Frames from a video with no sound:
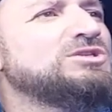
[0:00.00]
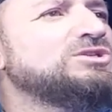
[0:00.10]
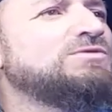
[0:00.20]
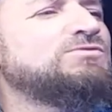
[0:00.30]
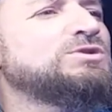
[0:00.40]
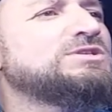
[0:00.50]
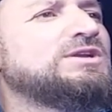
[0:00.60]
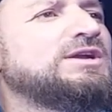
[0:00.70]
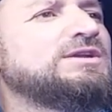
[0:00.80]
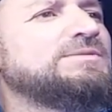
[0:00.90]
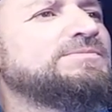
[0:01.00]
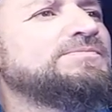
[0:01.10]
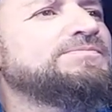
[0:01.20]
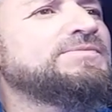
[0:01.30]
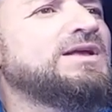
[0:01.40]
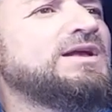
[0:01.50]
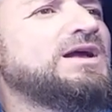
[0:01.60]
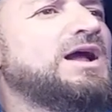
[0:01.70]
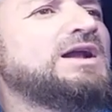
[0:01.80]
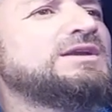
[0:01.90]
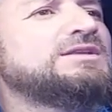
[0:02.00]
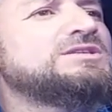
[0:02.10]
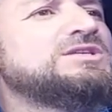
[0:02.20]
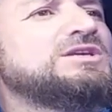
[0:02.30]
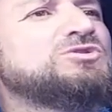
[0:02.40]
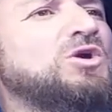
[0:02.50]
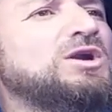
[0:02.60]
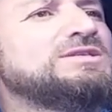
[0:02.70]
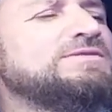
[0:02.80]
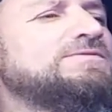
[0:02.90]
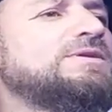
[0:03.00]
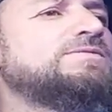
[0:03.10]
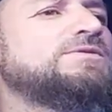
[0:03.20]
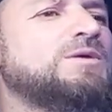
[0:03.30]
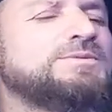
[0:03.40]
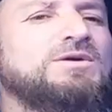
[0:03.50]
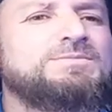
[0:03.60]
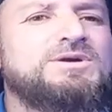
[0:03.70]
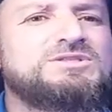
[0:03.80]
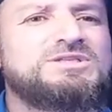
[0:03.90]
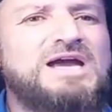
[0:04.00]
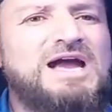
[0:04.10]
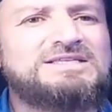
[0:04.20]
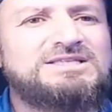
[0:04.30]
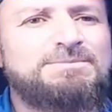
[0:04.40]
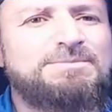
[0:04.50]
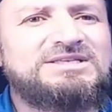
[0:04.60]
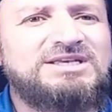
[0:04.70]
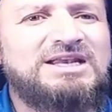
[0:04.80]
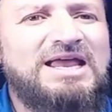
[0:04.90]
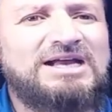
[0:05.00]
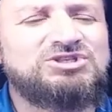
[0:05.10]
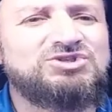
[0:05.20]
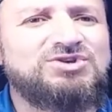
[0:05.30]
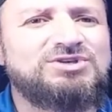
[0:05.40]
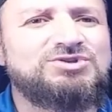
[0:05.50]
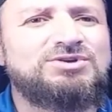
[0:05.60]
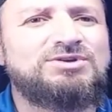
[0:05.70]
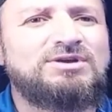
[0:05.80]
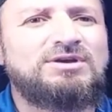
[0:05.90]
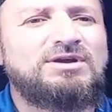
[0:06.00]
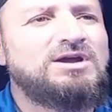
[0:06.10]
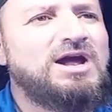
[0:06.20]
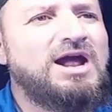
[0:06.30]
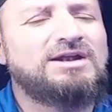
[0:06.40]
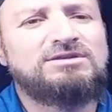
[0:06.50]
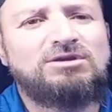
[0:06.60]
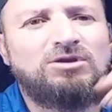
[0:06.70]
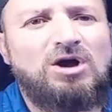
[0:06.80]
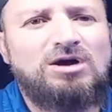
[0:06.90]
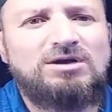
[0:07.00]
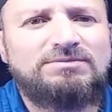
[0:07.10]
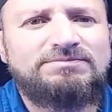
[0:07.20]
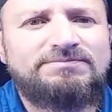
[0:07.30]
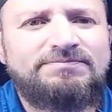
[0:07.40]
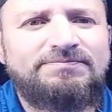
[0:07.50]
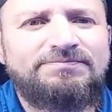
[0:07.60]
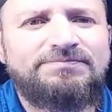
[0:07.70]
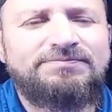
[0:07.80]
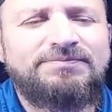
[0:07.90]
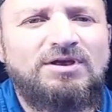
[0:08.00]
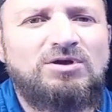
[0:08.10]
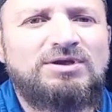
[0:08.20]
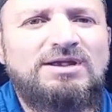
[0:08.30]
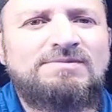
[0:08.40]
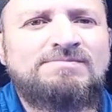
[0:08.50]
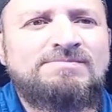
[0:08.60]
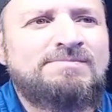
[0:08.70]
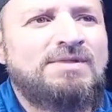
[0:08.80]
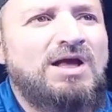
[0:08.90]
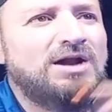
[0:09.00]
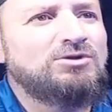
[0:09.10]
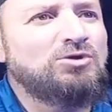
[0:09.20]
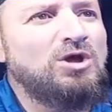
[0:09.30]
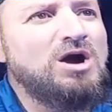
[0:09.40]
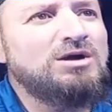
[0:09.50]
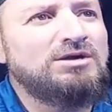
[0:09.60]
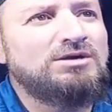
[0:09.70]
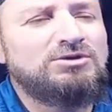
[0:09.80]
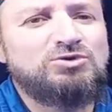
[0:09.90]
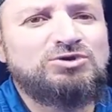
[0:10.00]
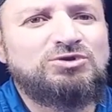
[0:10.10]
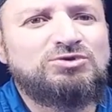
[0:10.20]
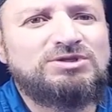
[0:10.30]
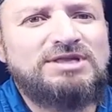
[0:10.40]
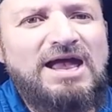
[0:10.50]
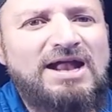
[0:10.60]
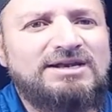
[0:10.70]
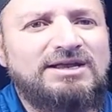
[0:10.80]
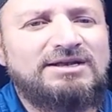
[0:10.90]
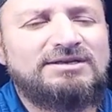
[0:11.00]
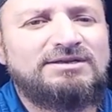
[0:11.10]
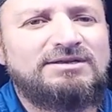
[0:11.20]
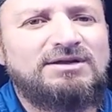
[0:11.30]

This is the full circuit, and this thing is called as a flip-flop now, because it has the basic latch structure and the clock. Okay, and clock used using the AND gate.